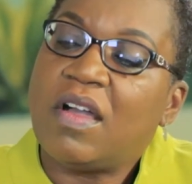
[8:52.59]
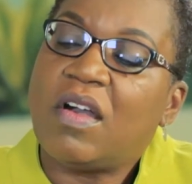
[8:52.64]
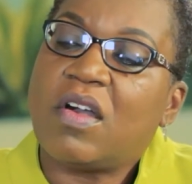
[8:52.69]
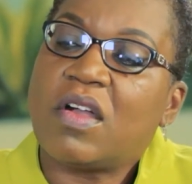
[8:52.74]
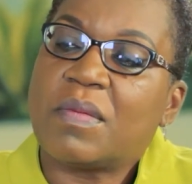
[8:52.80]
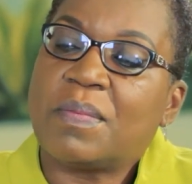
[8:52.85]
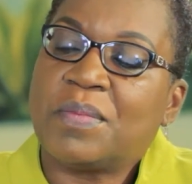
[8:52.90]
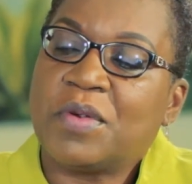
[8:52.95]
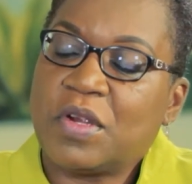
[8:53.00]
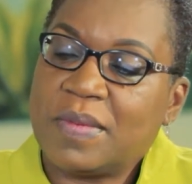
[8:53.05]

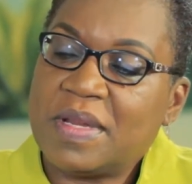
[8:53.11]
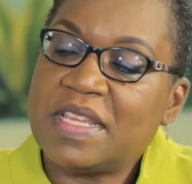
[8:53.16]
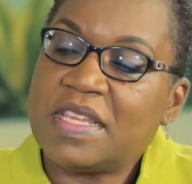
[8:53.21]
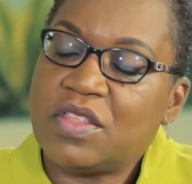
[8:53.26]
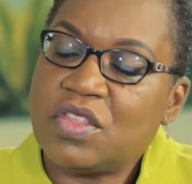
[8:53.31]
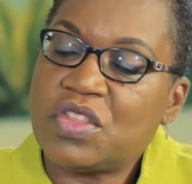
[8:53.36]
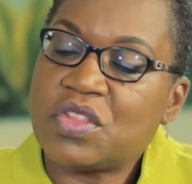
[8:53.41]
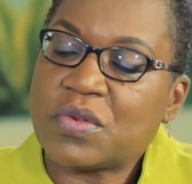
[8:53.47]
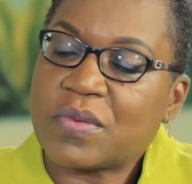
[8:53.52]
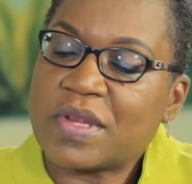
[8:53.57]
or permanent
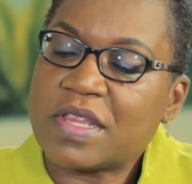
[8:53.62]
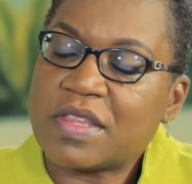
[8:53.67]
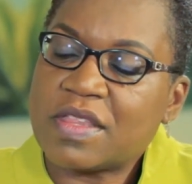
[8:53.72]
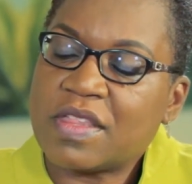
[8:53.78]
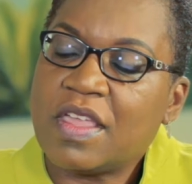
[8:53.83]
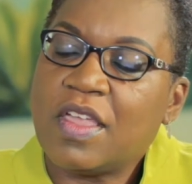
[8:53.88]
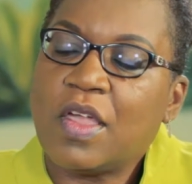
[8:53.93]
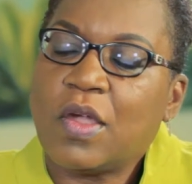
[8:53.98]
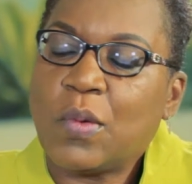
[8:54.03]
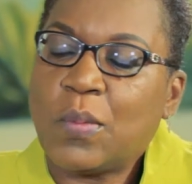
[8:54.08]
insurance,
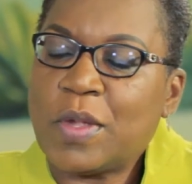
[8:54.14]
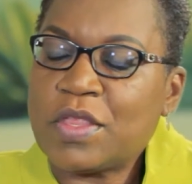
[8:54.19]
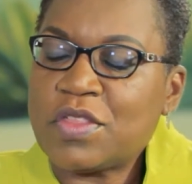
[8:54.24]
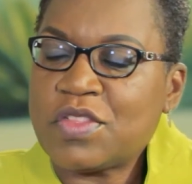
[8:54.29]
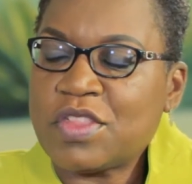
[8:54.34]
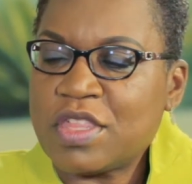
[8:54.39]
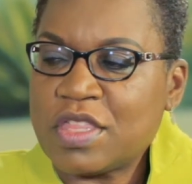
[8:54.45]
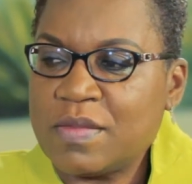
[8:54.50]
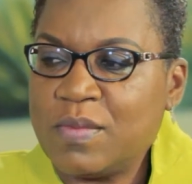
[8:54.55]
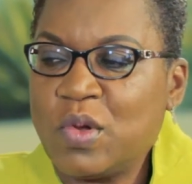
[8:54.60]

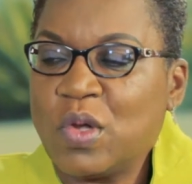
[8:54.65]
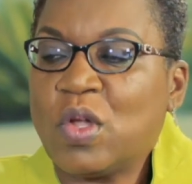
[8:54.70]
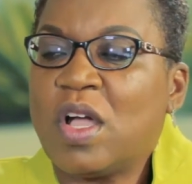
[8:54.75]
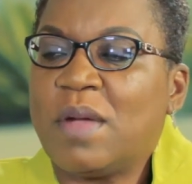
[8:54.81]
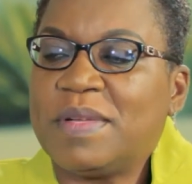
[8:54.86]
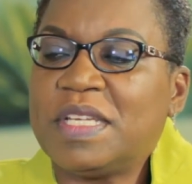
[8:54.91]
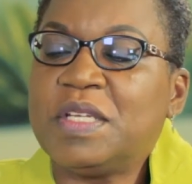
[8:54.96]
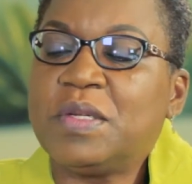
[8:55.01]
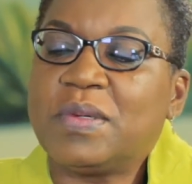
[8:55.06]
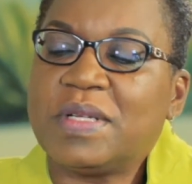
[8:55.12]
which is more
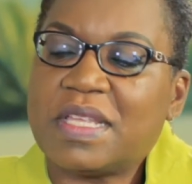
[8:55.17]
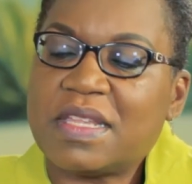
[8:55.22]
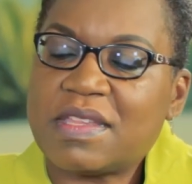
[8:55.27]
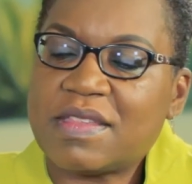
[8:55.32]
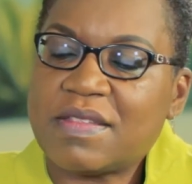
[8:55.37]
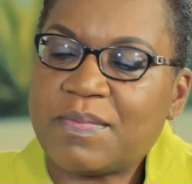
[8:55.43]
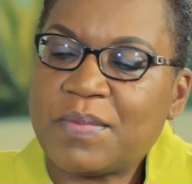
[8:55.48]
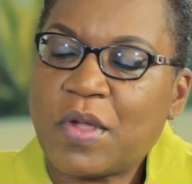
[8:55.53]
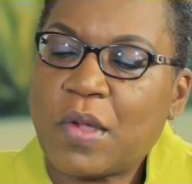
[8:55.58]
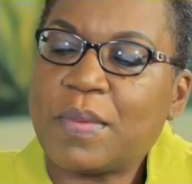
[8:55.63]
commonly known
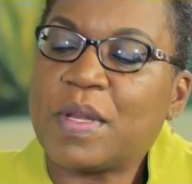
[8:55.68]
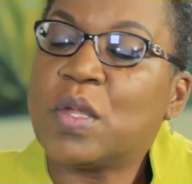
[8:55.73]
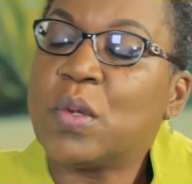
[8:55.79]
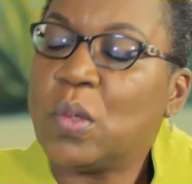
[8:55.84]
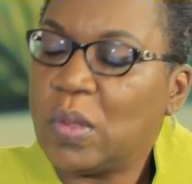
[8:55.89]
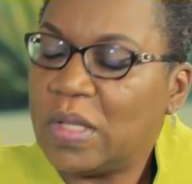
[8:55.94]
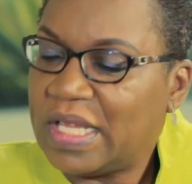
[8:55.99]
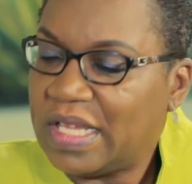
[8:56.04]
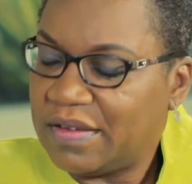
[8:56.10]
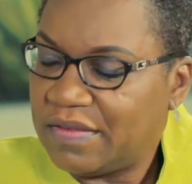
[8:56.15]
as probably
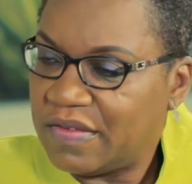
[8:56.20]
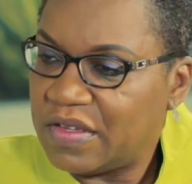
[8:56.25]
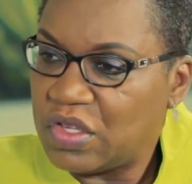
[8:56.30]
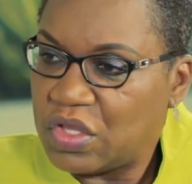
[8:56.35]
whole life